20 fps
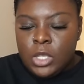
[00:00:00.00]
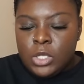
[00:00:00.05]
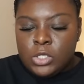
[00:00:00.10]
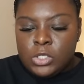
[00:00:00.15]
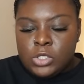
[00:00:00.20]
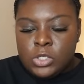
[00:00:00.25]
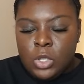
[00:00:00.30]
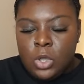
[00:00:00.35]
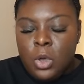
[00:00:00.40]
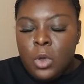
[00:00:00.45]

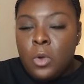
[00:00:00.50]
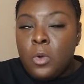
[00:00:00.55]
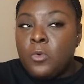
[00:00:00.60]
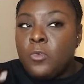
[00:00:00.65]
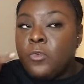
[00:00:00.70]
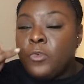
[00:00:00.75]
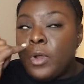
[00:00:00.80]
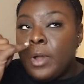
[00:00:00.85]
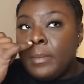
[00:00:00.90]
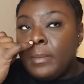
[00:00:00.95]
So
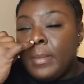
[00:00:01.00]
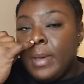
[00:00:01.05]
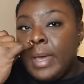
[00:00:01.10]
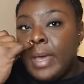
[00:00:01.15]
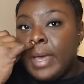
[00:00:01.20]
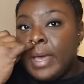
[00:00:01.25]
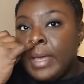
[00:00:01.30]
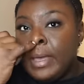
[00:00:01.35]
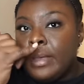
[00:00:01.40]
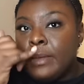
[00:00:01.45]
from
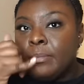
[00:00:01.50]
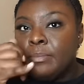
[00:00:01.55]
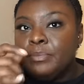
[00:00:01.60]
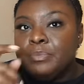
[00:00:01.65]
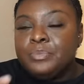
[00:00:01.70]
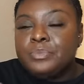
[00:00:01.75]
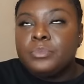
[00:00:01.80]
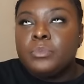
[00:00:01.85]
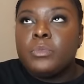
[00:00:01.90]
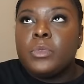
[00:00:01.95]
my
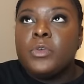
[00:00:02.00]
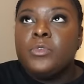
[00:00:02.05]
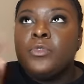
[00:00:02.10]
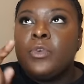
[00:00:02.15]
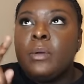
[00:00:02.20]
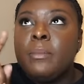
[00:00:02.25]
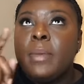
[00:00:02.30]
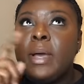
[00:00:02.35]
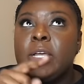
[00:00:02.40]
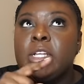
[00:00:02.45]

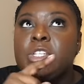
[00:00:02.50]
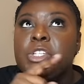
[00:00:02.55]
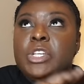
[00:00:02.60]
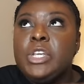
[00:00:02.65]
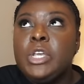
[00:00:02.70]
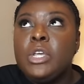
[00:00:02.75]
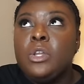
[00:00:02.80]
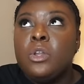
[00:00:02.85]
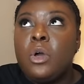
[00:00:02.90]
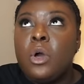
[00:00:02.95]

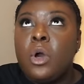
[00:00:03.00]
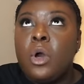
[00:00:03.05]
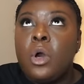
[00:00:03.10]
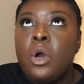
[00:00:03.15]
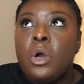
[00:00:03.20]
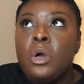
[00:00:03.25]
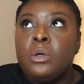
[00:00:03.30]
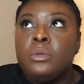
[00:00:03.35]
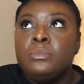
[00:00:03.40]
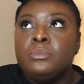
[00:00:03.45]
Shein
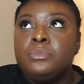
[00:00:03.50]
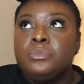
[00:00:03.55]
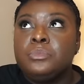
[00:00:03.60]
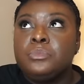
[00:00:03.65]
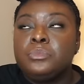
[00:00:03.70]
haul